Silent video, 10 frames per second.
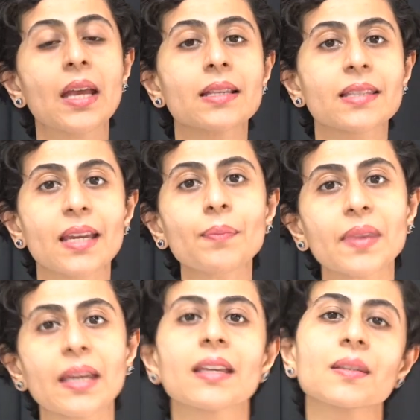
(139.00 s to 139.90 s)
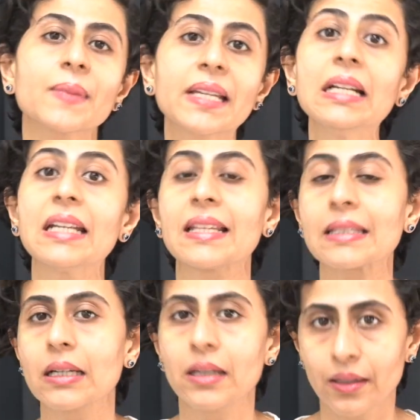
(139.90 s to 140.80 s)
Same thing is being
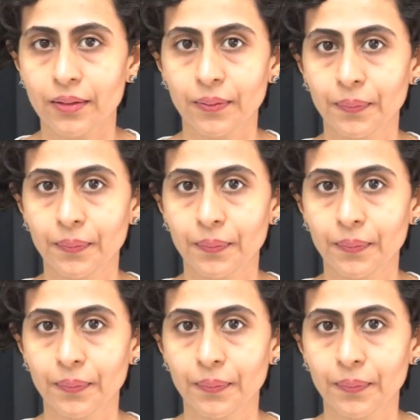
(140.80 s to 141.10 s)
tested here.